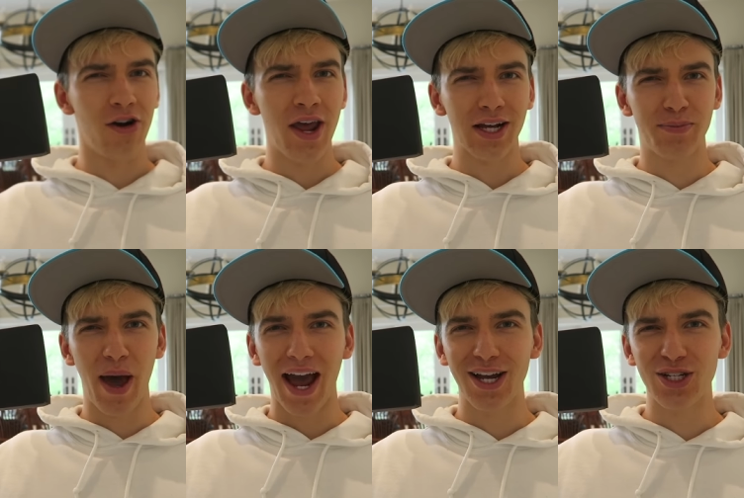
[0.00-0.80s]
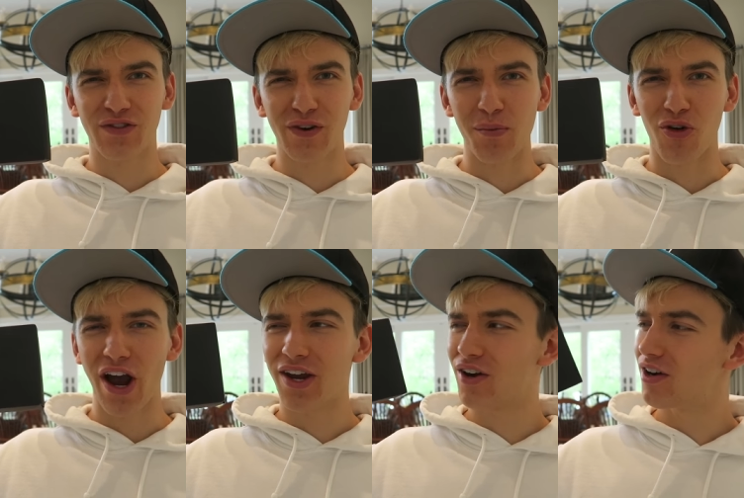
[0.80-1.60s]
Our next package is from
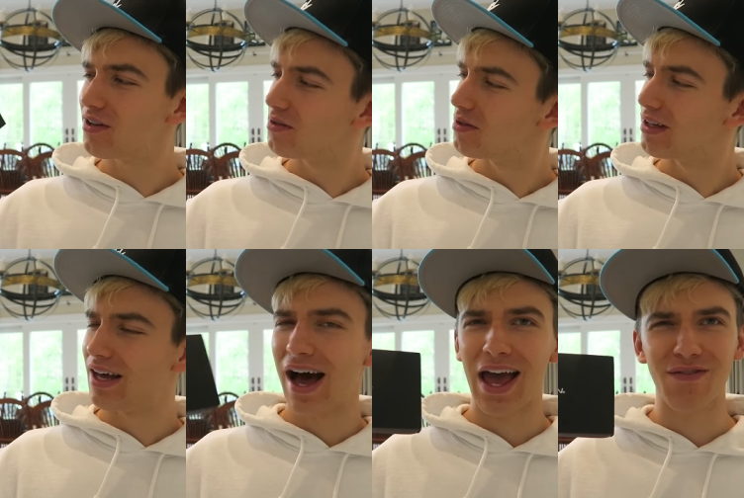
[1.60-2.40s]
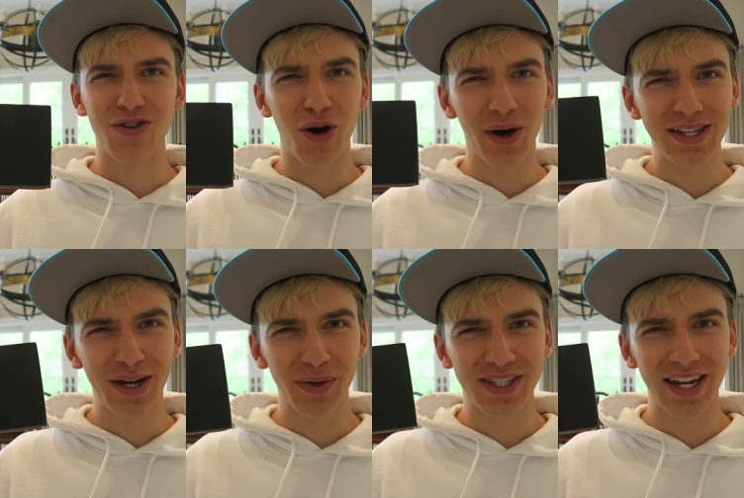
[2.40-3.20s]
Riker. I have no
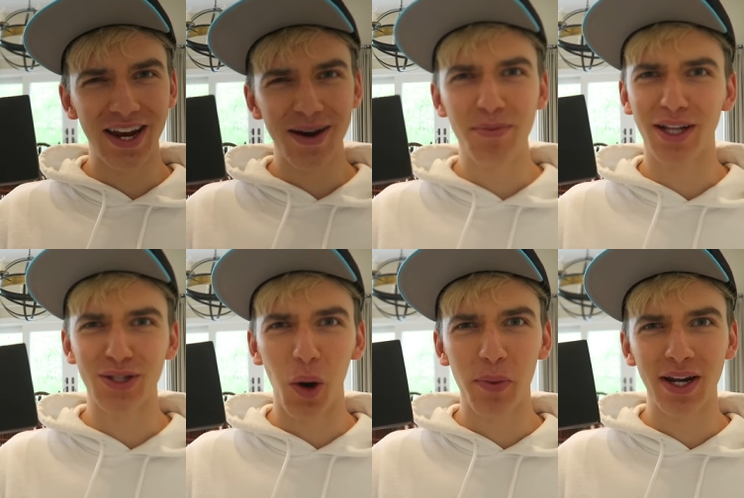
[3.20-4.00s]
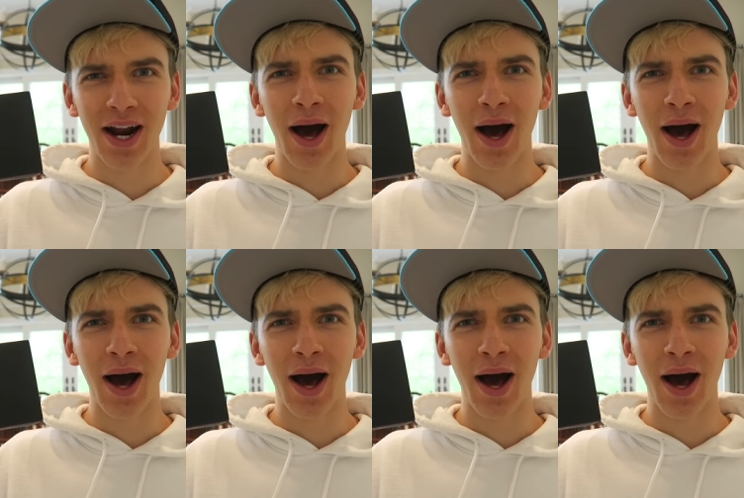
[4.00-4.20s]
idea what's in here, but let's open it